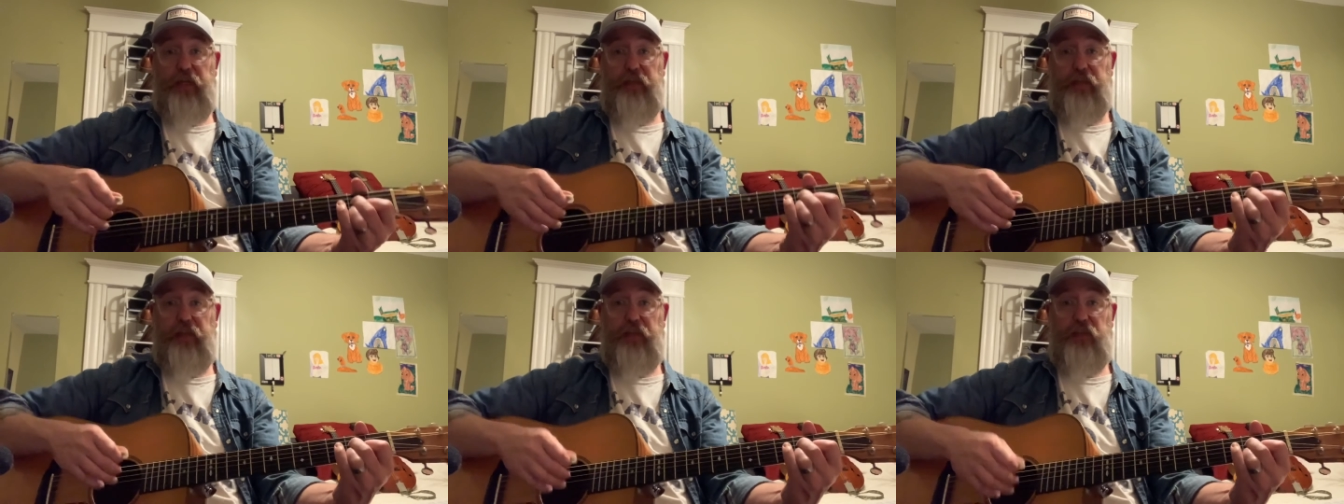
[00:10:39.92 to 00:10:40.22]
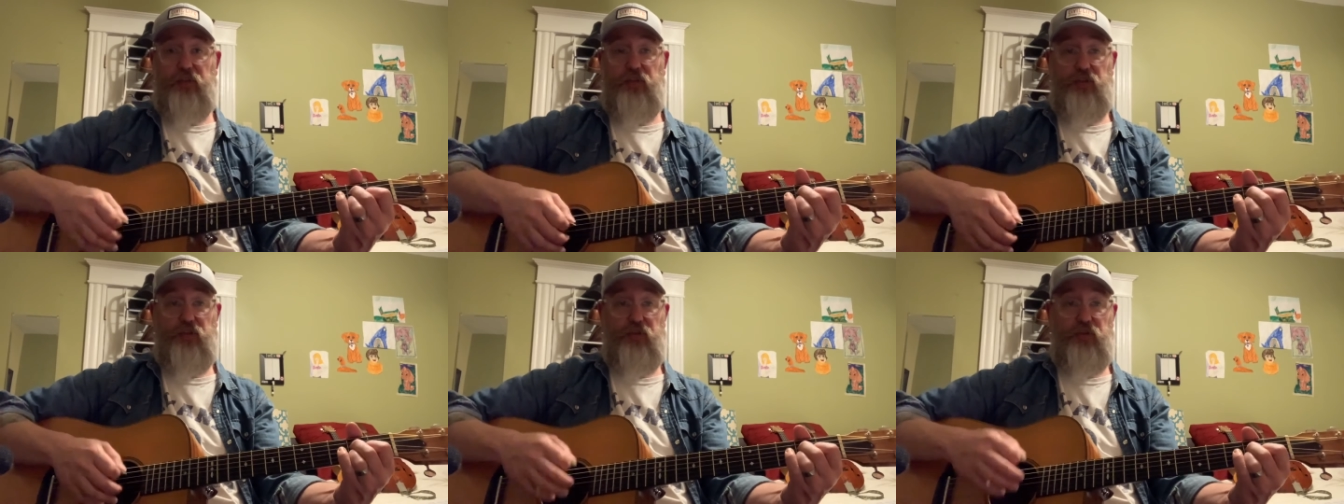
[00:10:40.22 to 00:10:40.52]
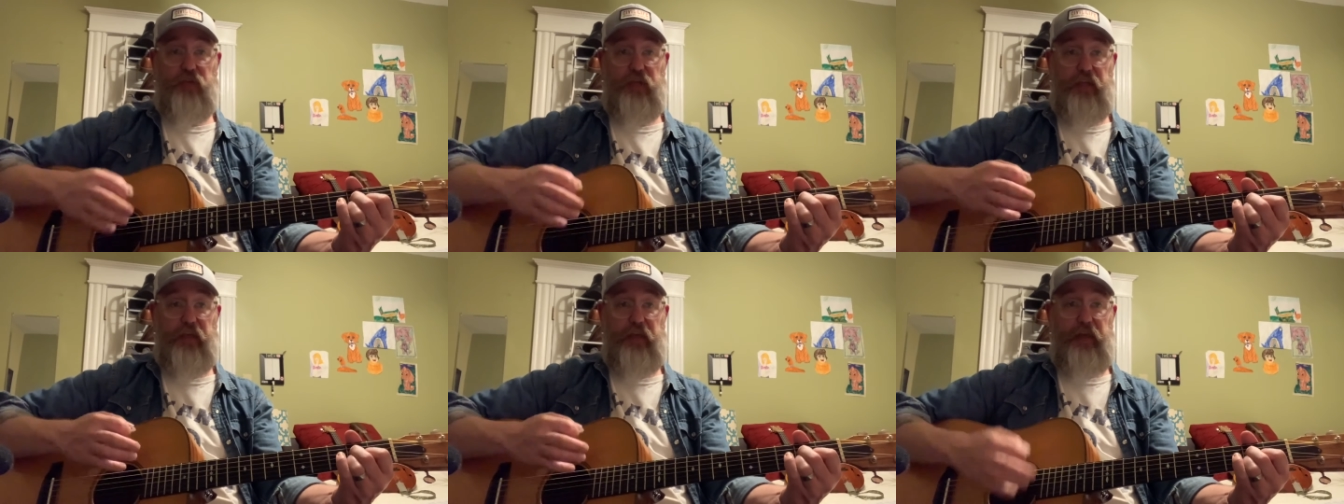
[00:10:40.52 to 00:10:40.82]
that you do
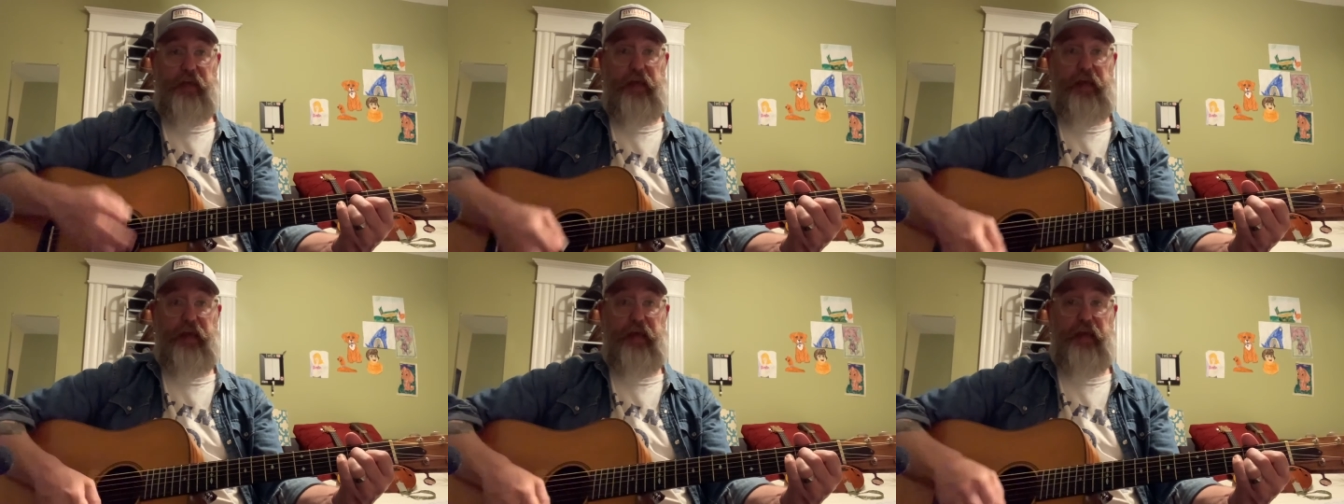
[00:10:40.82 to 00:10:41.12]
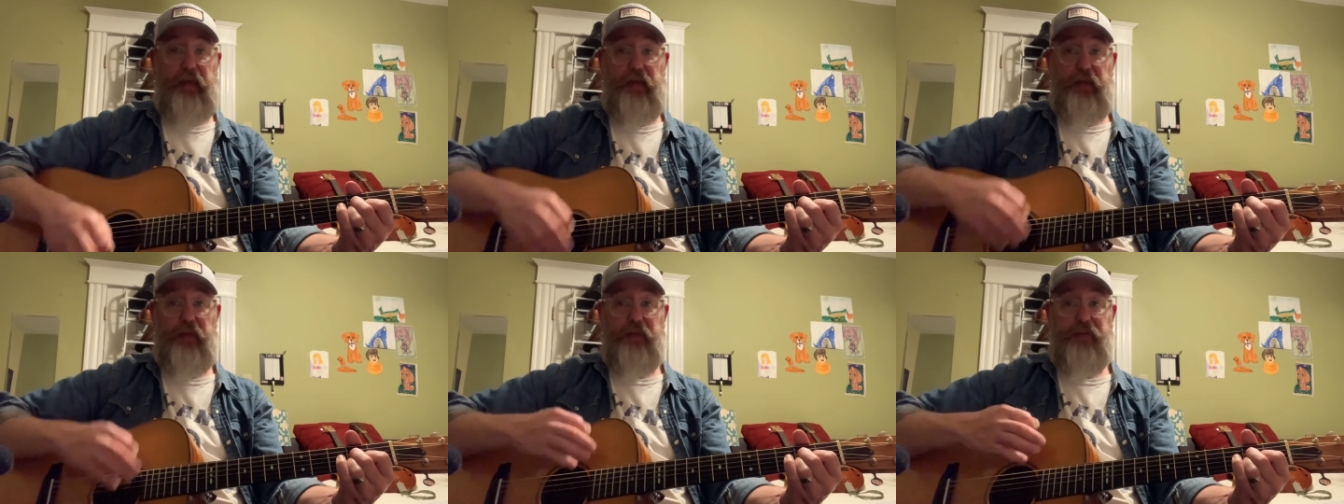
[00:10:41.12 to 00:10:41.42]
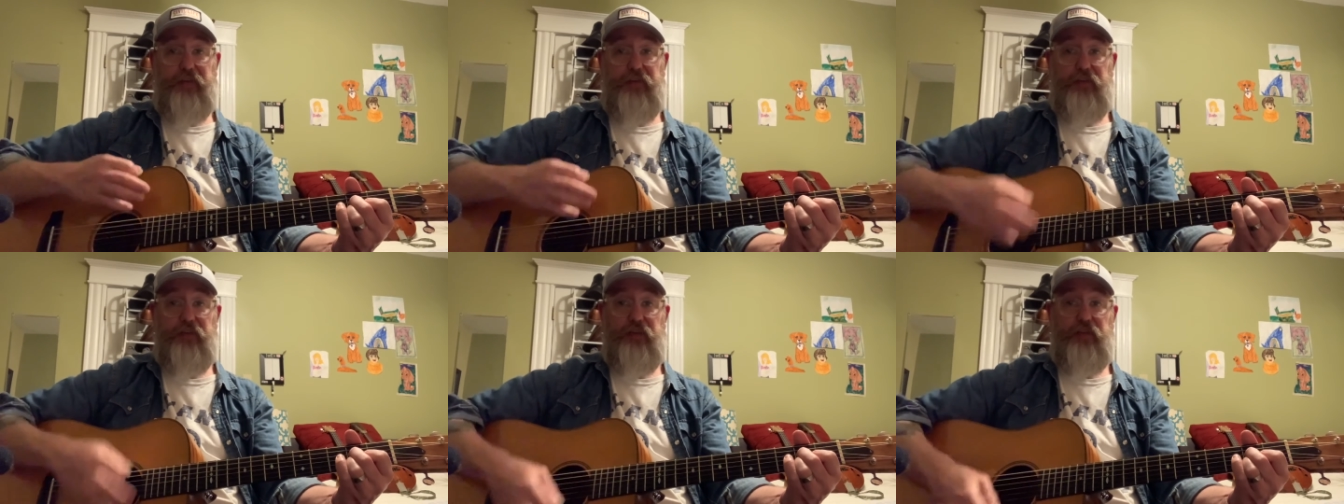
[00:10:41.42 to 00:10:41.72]
the A,
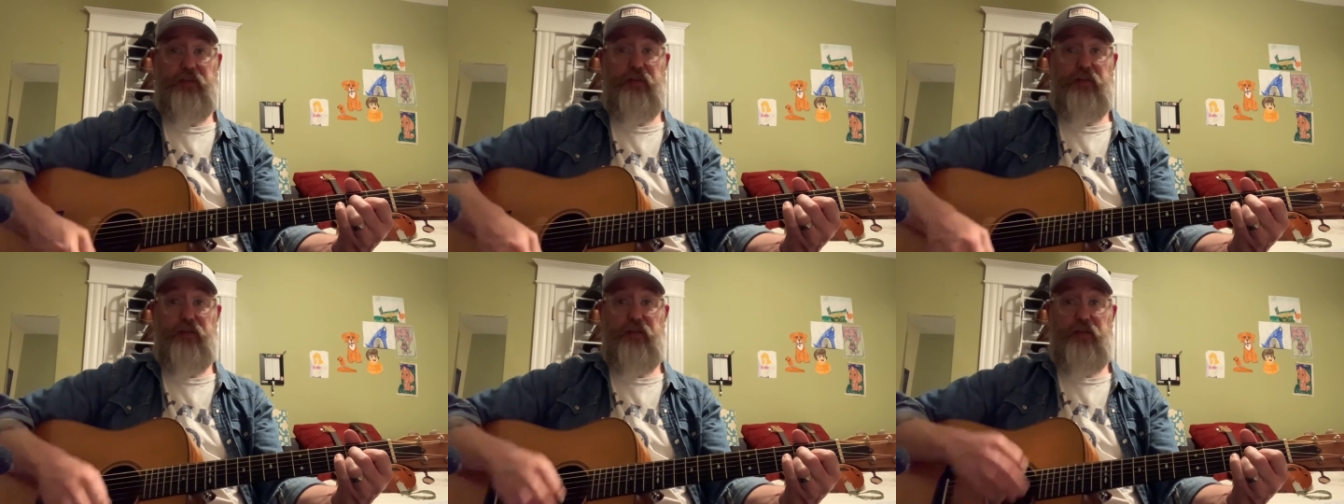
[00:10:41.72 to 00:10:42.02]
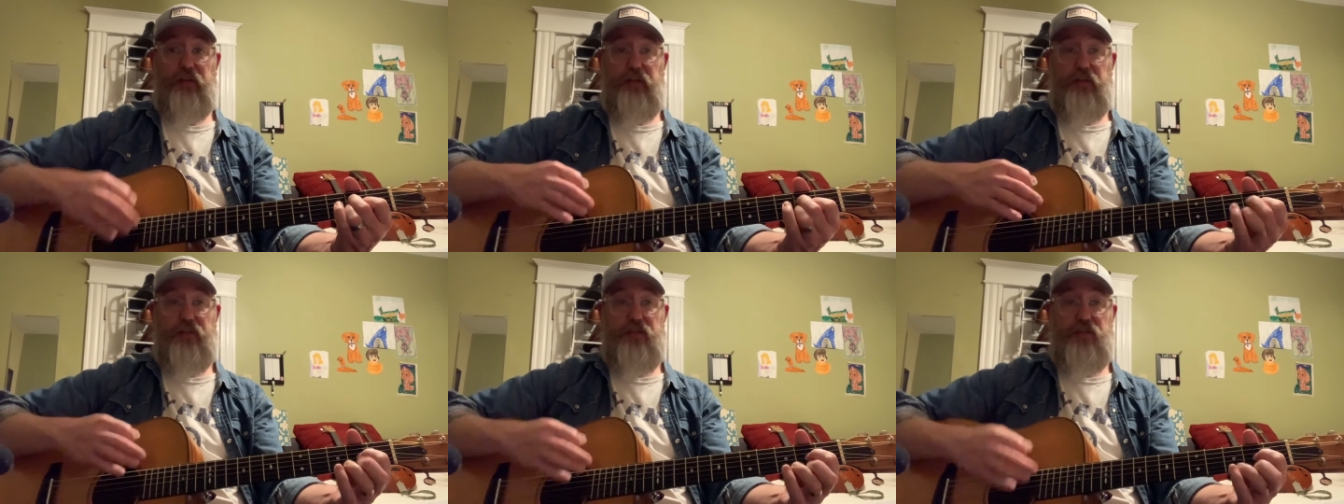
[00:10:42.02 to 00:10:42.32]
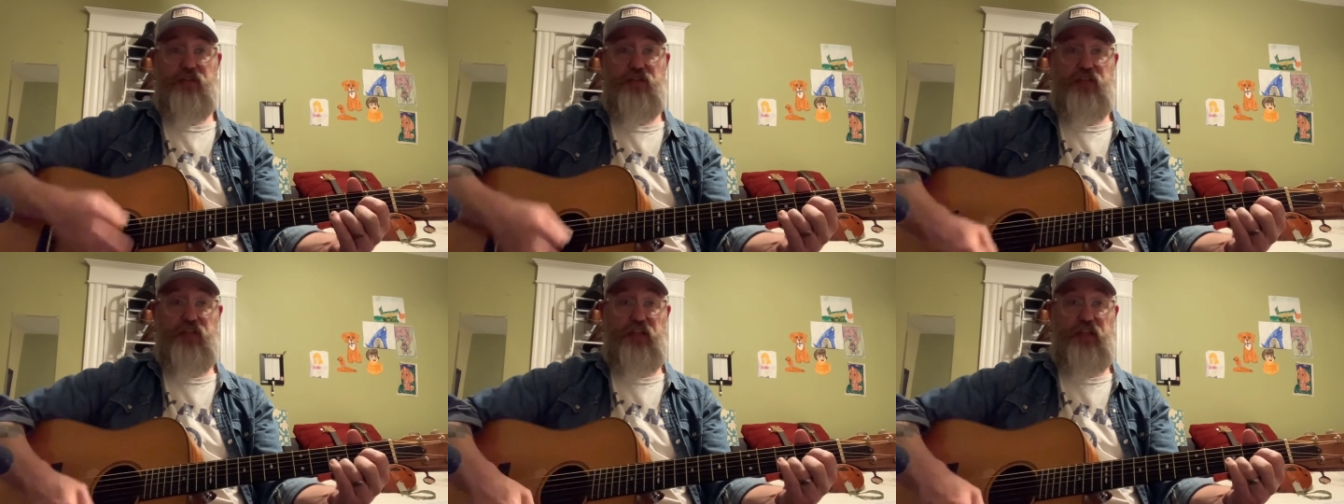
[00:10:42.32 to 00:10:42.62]

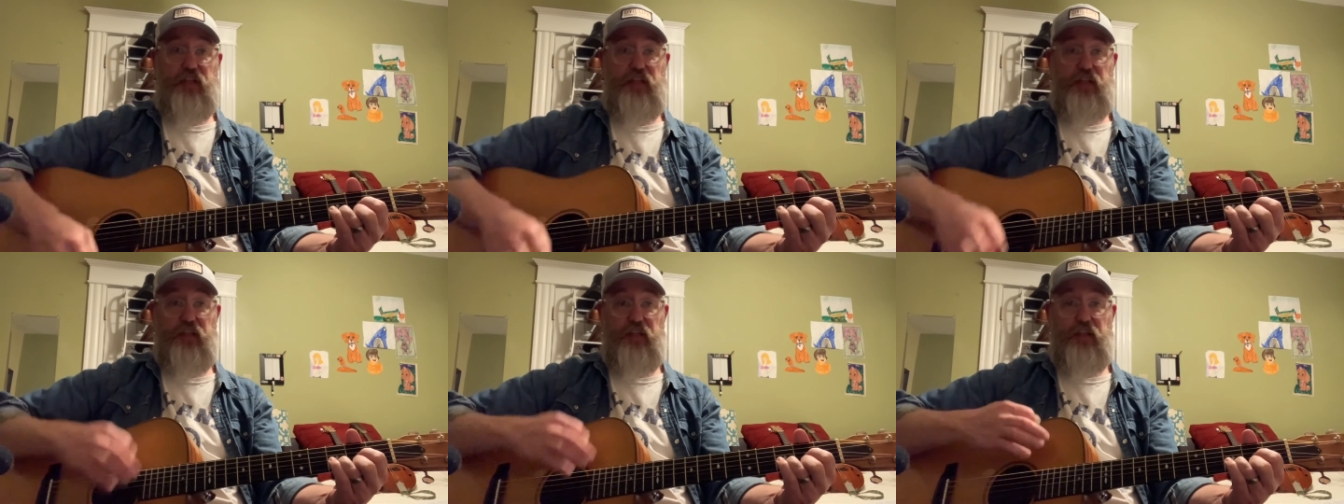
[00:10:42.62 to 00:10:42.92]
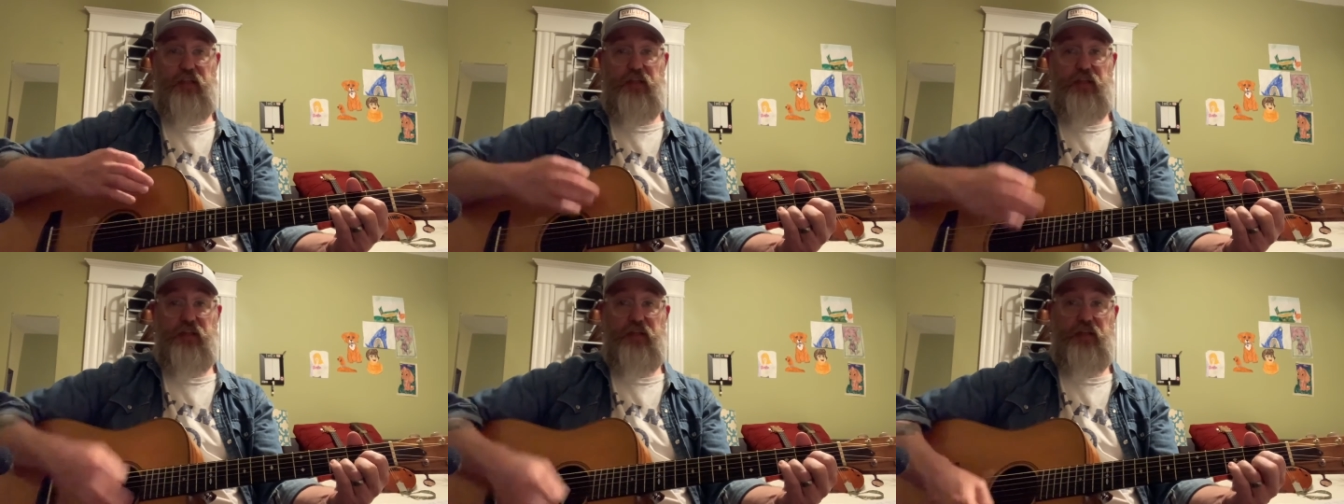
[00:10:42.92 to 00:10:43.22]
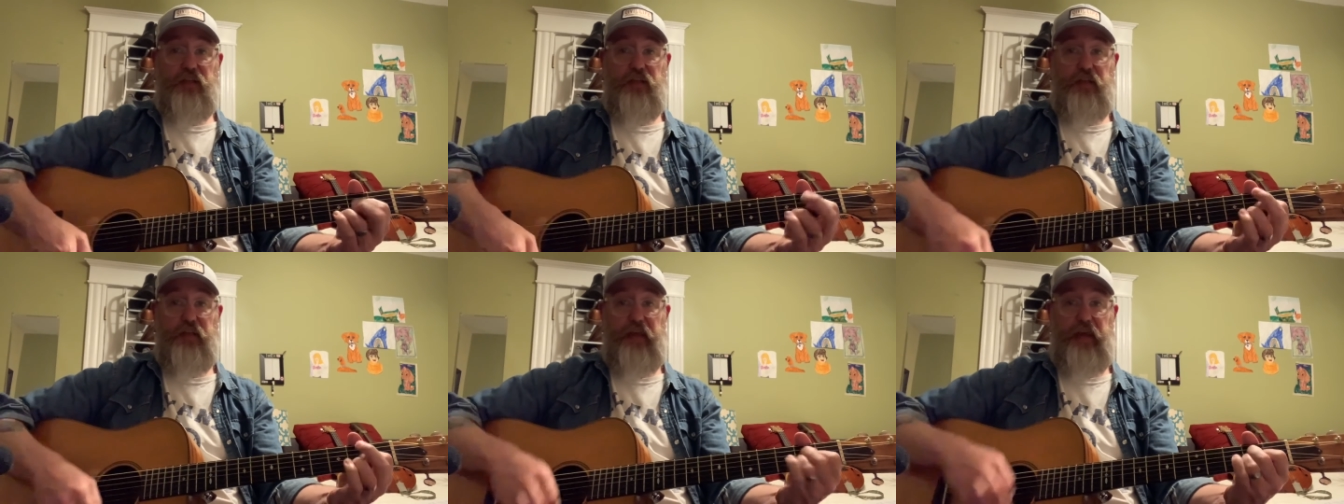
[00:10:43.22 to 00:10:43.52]
D,
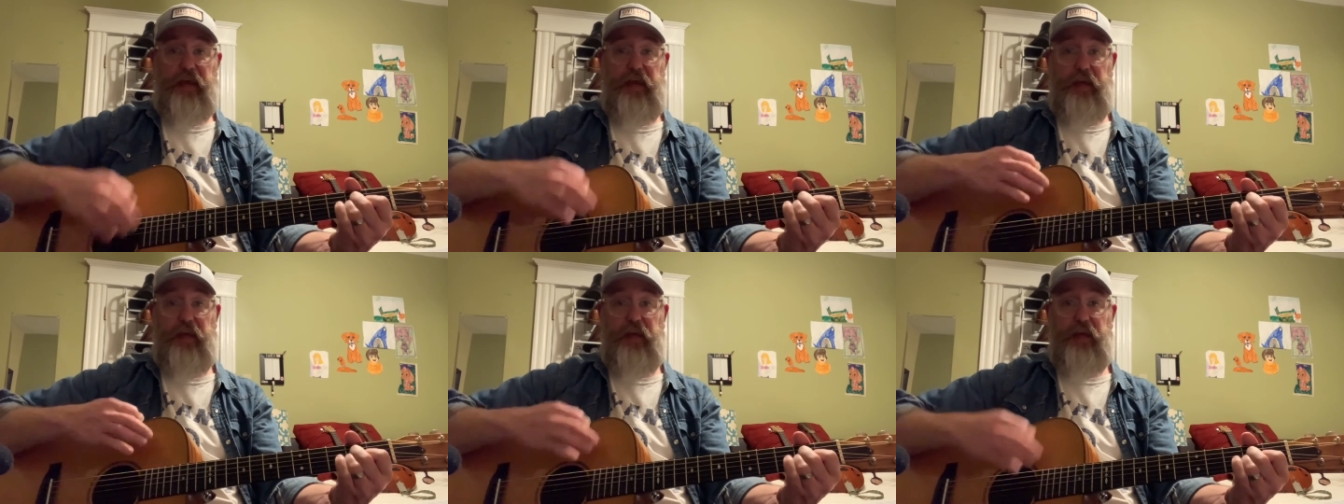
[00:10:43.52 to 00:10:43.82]
A,